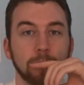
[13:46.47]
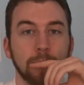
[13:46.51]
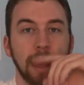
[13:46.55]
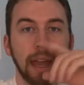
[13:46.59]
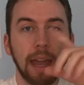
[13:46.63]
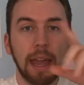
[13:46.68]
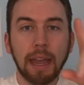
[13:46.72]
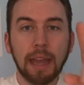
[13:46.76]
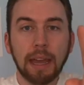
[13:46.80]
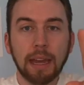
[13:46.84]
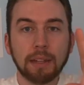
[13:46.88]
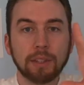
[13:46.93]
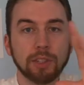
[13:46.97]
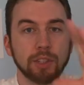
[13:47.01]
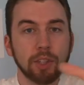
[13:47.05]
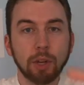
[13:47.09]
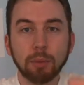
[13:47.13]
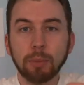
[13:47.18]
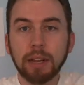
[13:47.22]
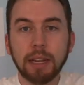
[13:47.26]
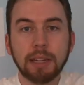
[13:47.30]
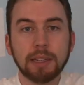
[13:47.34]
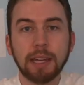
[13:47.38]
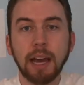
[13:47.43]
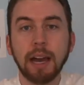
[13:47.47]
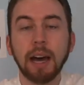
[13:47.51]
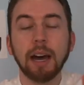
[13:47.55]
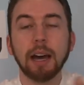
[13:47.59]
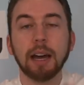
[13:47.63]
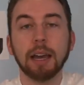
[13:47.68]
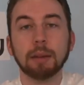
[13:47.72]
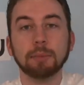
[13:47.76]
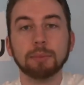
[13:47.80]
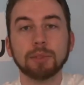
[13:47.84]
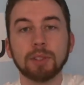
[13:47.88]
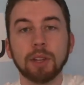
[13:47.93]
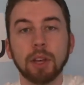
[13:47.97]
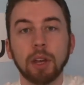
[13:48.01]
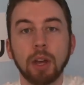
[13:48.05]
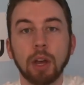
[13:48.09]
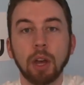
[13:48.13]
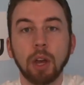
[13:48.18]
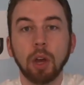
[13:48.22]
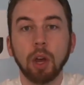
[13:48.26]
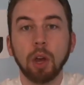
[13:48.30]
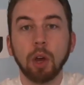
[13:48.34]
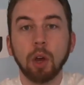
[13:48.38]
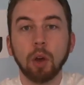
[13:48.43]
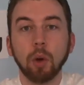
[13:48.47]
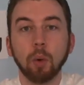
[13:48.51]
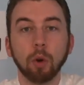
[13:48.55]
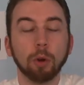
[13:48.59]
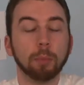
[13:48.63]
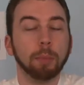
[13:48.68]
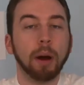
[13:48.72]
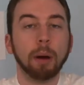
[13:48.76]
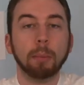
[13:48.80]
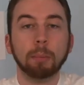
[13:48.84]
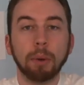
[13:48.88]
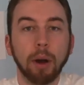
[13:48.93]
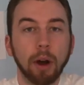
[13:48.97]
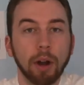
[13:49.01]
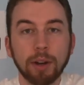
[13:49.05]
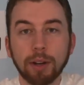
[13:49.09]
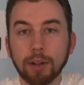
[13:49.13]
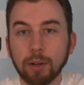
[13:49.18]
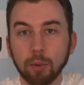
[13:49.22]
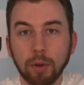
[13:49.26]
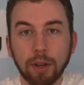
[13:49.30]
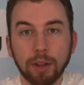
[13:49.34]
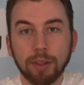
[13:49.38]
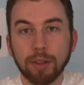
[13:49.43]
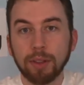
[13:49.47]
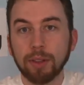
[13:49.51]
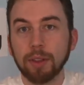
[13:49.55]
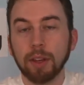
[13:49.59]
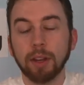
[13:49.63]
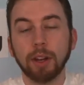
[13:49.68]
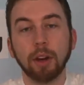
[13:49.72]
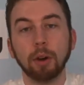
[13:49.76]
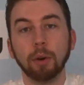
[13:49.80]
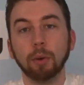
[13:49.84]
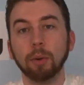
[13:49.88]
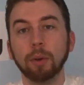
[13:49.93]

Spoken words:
And so many times we're bombarded with, you know,